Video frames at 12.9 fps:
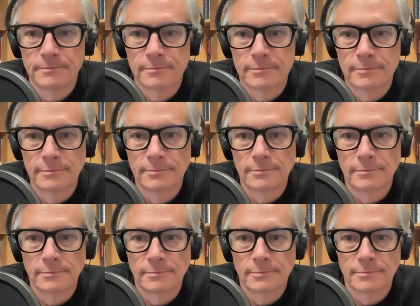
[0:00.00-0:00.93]
by
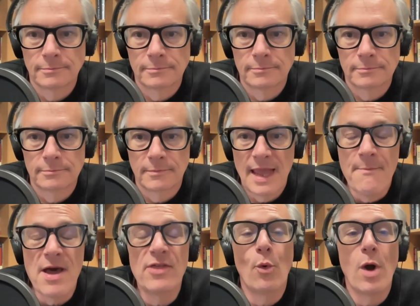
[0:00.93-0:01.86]

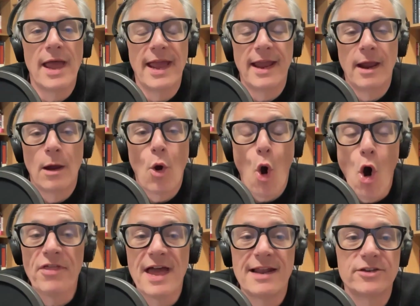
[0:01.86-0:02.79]
the way,
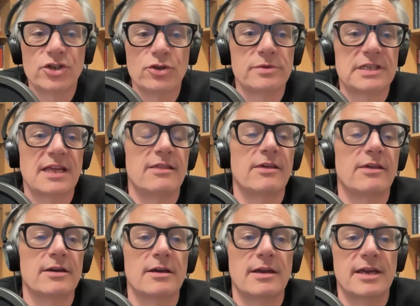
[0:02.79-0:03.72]
all that assumes that the